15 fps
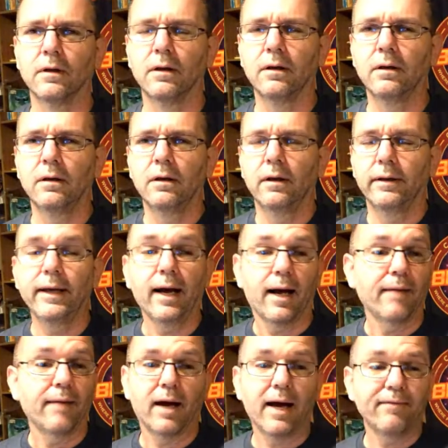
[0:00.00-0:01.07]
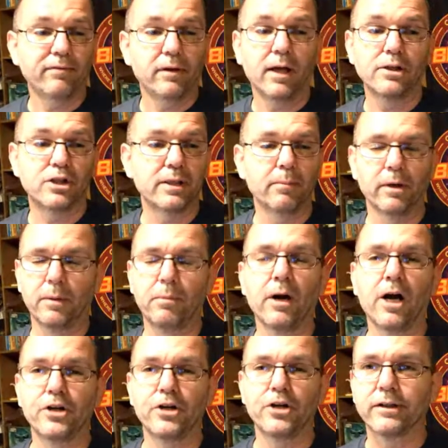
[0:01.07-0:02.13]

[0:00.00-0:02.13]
And that's the way I look at it. It's like, okay, if